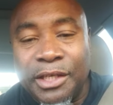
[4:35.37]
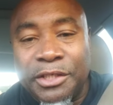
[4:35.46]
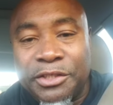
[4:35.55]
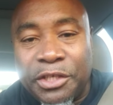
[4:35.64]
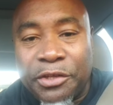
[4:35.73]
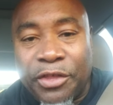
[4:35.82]

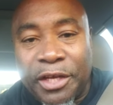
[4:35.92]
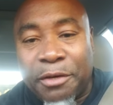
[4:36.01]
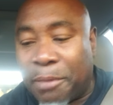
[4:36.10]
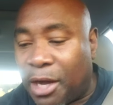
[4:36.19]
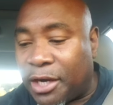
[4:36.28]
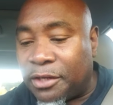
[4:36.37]
See, the thing
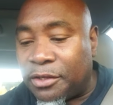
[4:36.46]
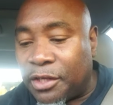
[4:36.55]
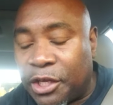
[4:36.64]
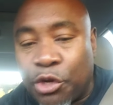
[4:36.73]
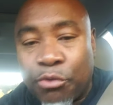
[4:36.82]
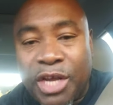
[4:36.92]
about it,
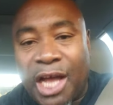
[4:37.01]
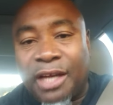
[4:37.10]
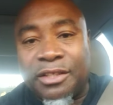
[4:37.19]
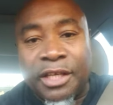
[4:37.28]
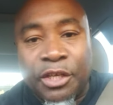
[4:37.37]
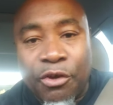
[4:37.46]
in your
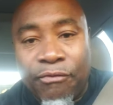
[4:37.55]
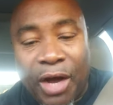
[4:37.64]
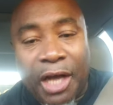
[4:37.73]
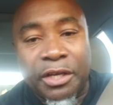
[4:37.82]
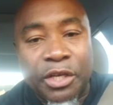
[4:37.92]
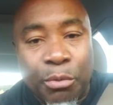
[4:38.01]
reality, in your
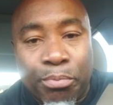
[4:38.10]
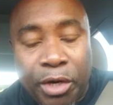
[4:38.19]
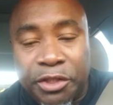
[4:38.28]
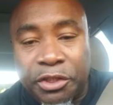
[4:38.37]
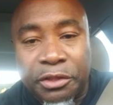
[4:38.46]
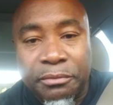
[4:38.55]
fire, in your
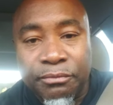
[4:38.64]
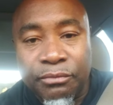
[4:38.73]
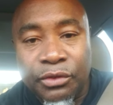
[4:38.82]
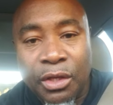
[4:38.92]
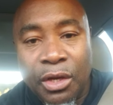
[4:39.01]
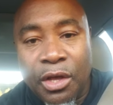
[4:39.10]
pressure,
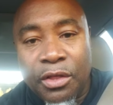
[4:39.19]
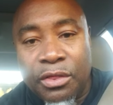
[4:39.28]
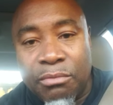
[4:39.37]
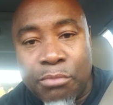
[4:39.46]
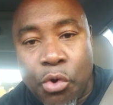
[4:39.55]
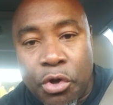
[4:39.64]
the
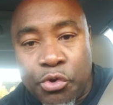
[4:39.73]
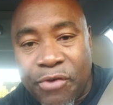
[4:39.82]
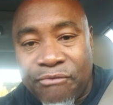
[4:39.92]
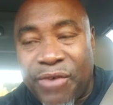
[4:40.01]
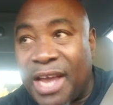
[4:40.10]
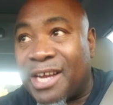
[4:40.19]
more you
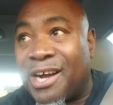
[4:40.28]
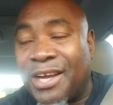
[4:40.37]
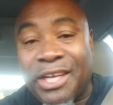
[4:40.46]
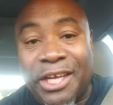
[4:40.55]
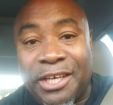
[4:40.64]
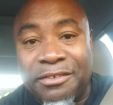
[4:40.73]
invite God
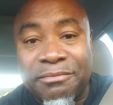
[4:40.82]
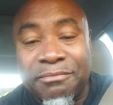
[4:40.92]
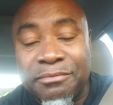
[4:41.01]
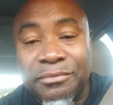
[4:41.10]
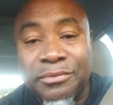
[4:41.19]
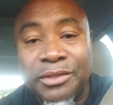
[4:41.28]
in
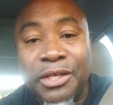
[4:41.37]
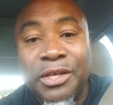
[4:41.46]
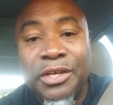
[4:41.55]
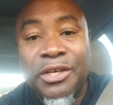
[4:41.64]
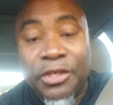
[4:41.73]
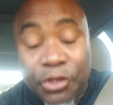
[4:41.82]

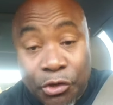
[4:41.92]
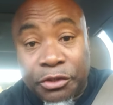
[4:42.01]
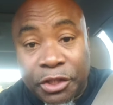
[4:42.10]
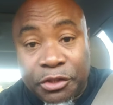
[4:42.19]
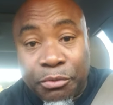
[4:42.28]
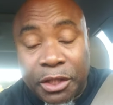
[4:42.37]
your
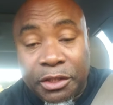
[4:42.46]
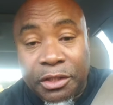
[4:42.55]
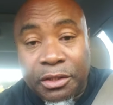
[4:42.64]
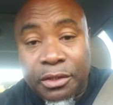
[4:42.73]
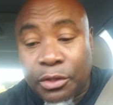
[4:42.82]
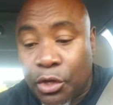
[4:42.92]
situation,
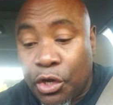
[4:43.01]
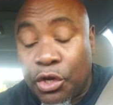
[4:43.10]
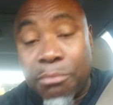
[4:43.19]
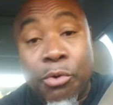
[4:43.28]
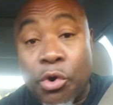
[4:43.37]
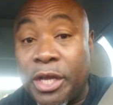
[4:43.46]
the
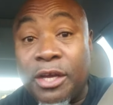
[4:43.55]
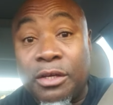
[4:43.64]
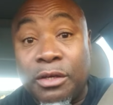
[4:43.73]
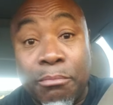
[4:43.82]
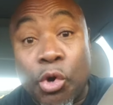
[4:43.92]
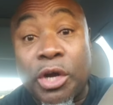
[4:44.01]
more he,
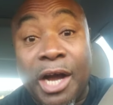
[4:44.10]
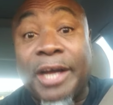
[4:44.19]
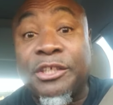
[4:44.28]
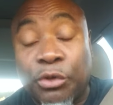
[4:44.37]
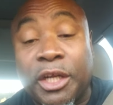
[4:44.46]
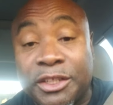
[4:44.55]
the more God
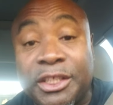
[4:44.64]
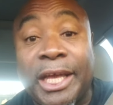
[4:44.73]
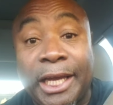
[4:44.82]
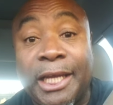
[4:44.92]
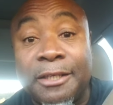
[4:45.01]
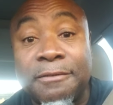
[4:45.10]
is going to stand